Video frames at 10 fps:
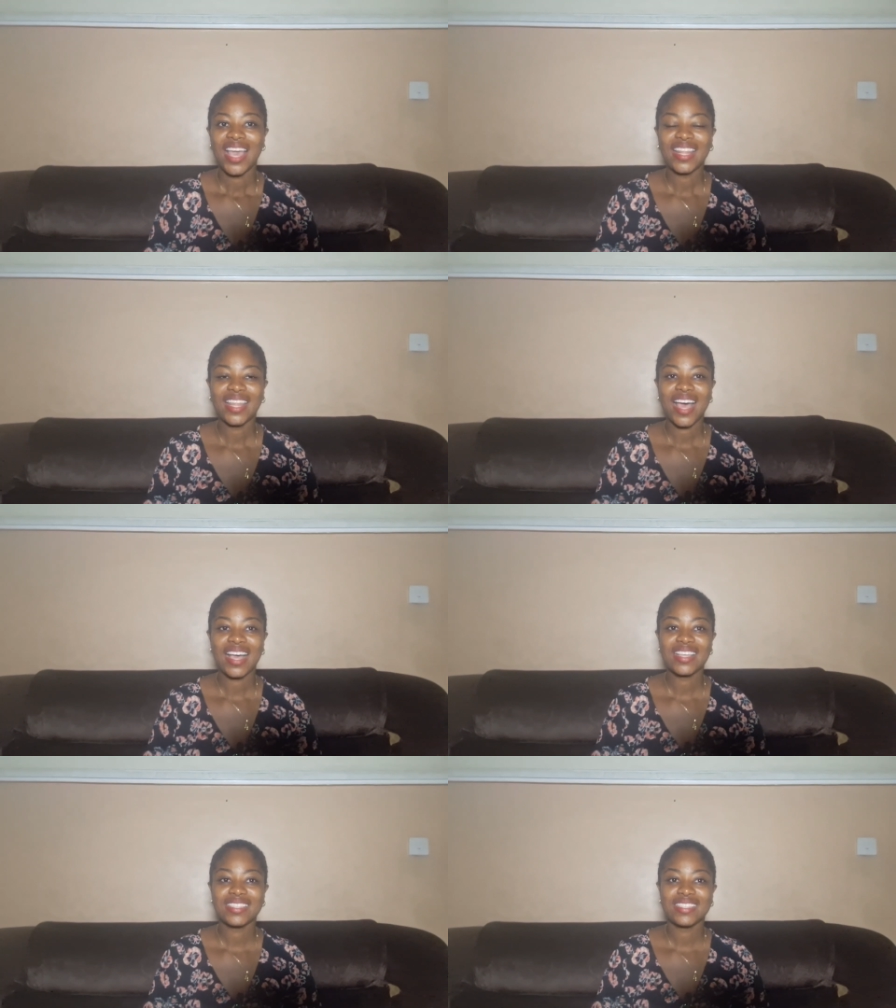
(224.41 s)
and
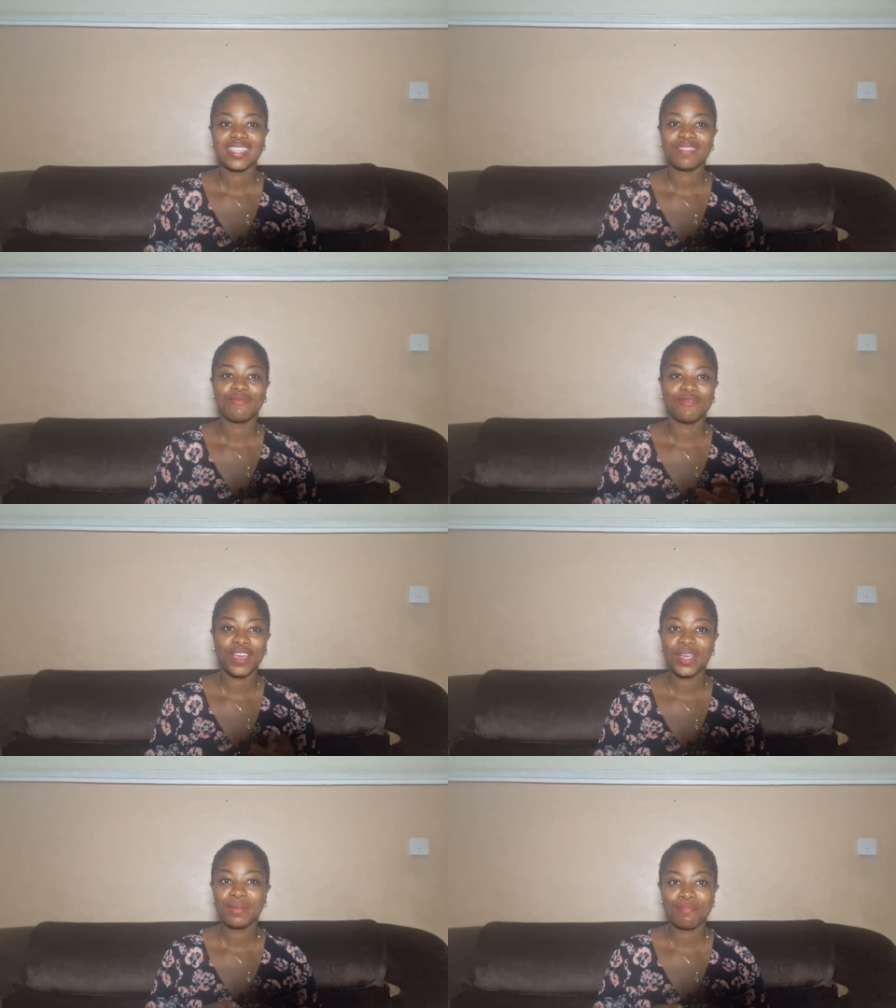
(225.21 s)
has
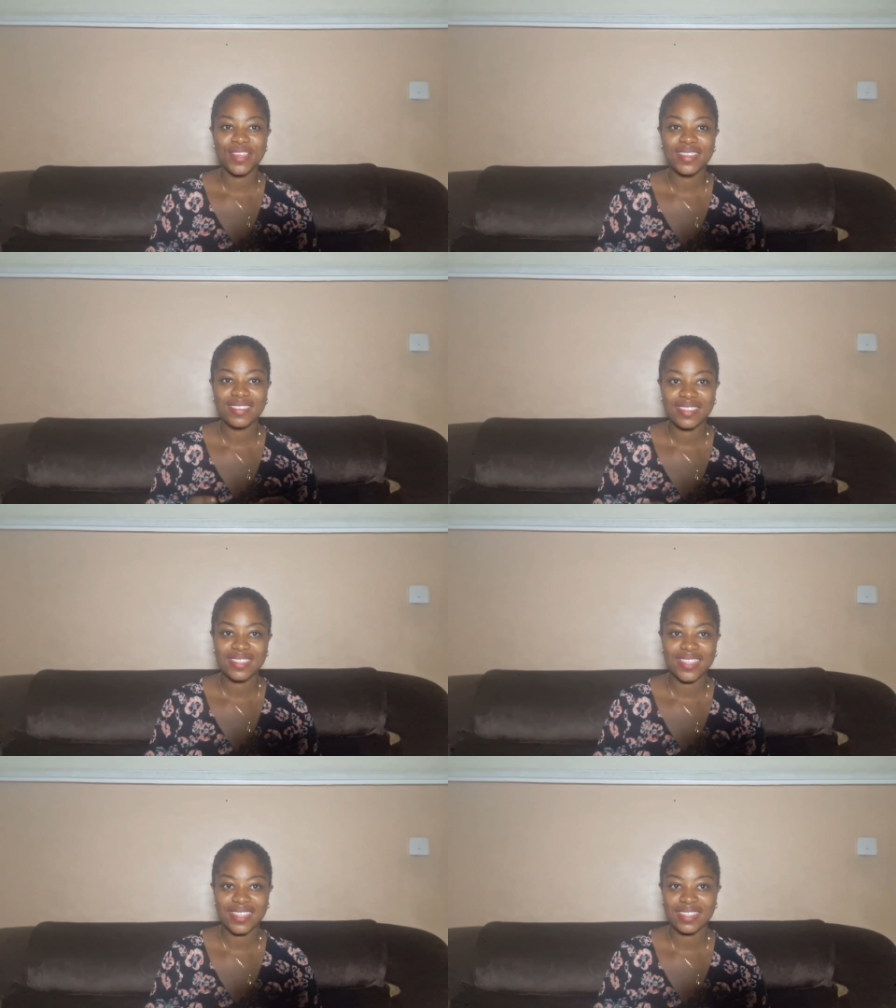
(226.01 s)
very big
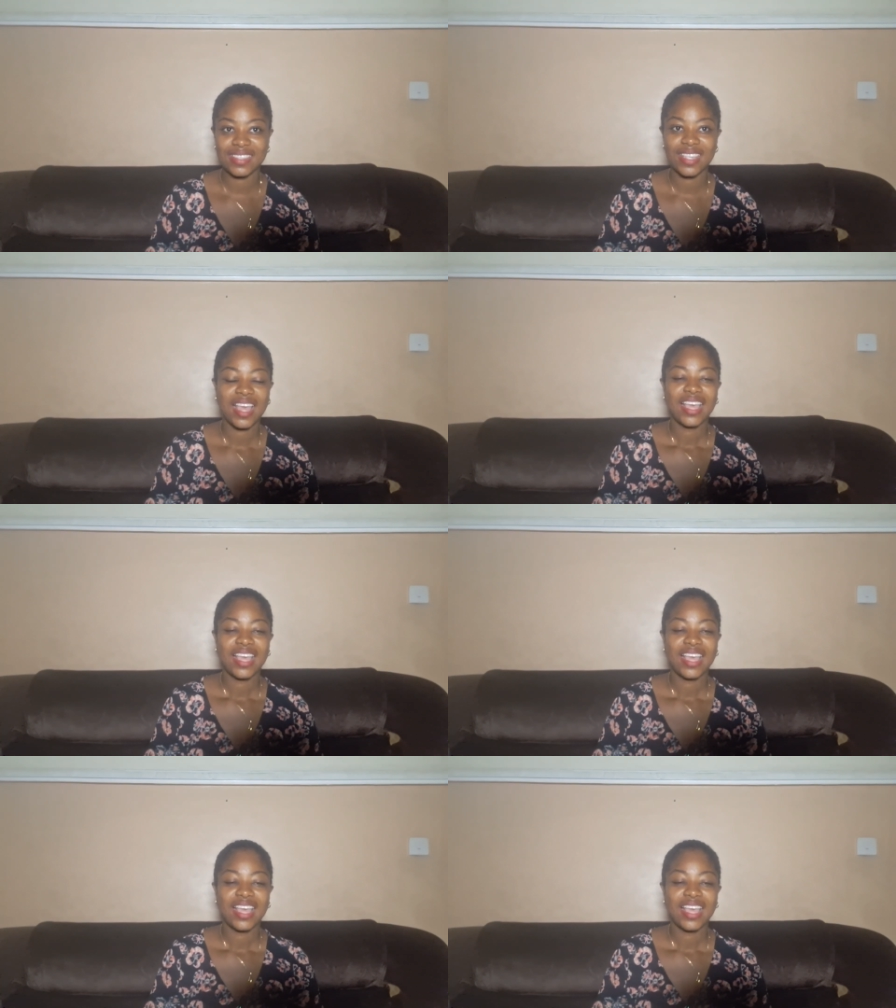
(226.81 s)
seeds.